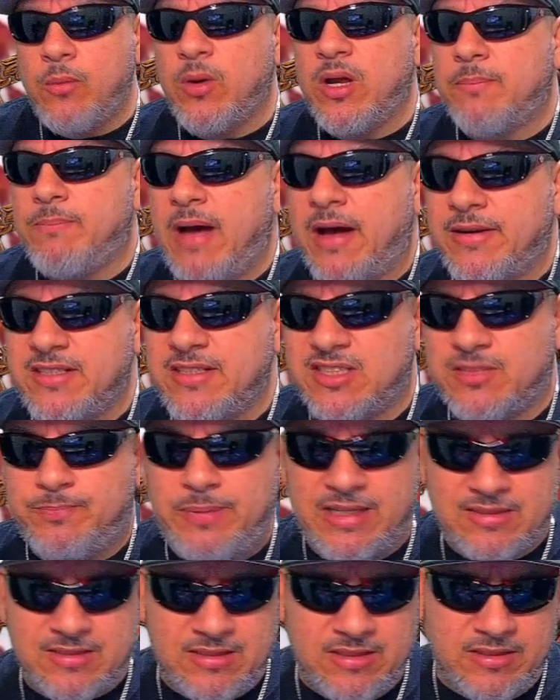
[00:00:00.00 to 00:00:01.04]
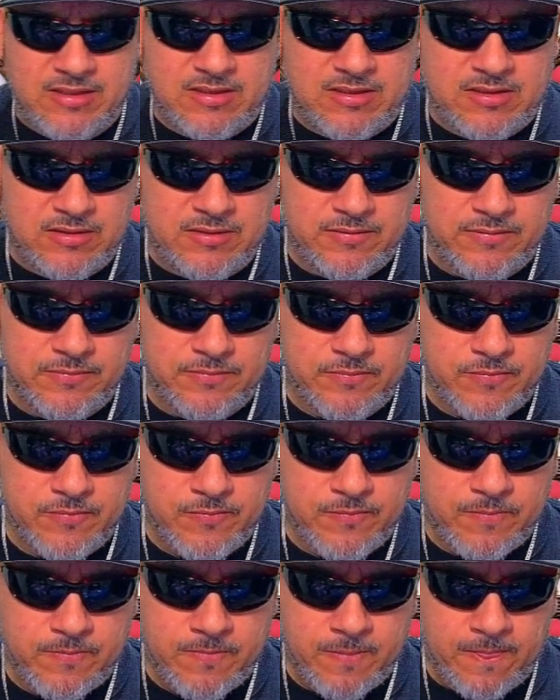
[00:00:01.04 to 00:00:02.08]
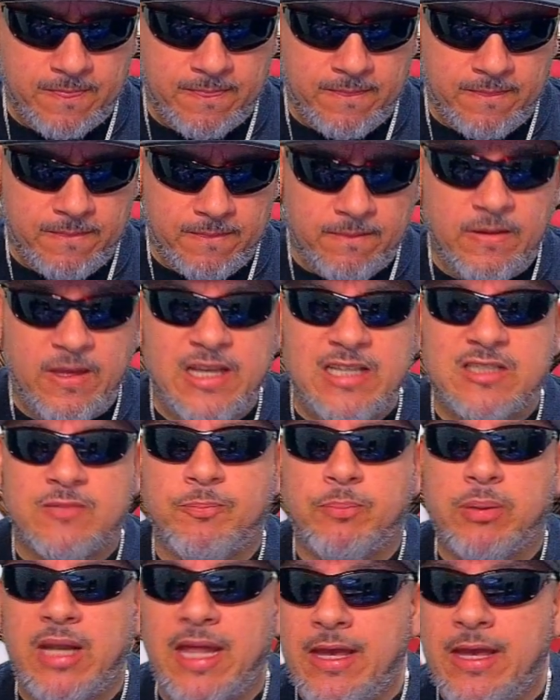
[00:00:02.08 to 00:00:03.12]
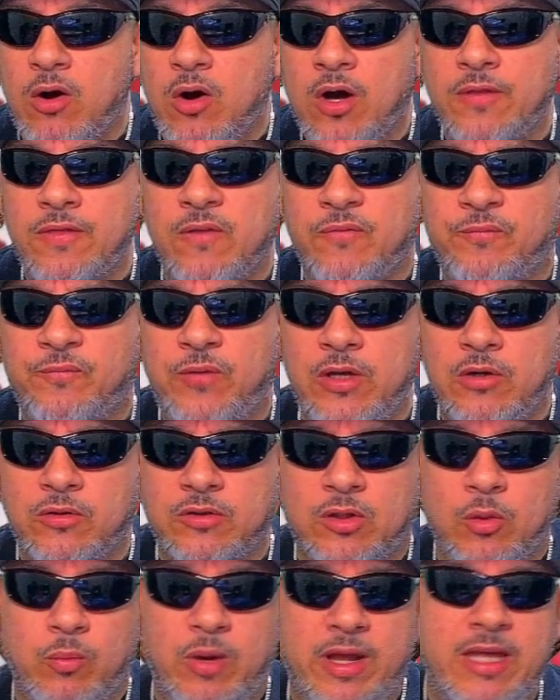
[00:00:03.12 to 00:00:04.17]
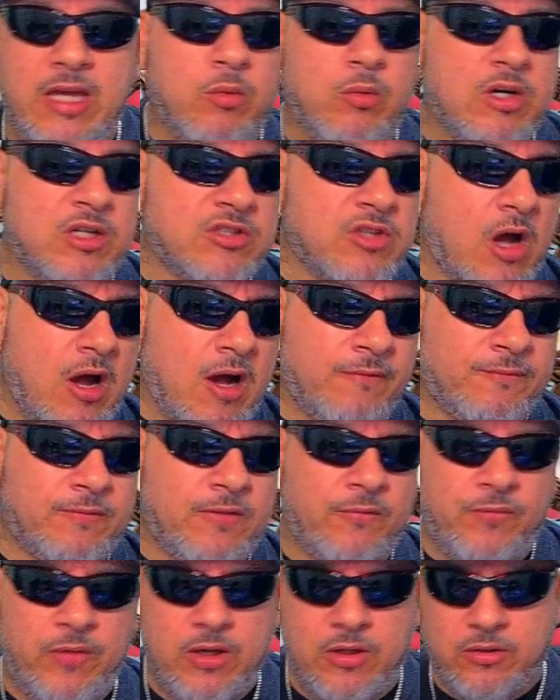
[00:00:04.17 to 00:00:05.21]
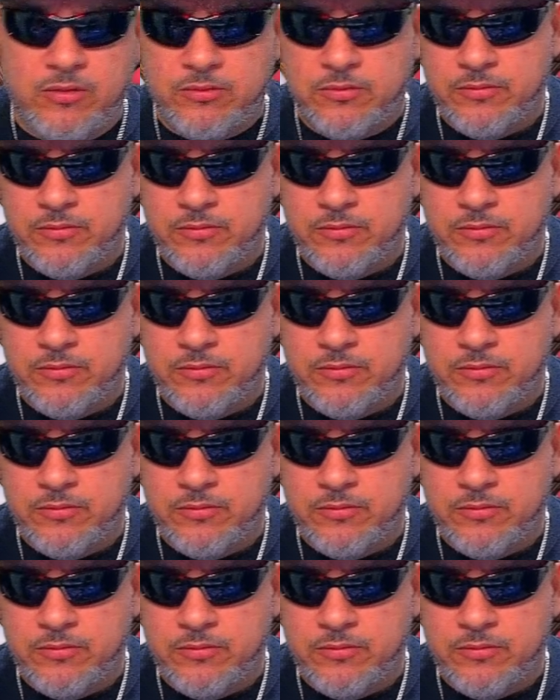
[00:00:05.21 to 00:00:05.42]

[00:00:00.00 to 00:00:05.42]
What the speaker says: about his business, his play on the field, the way he was off the field.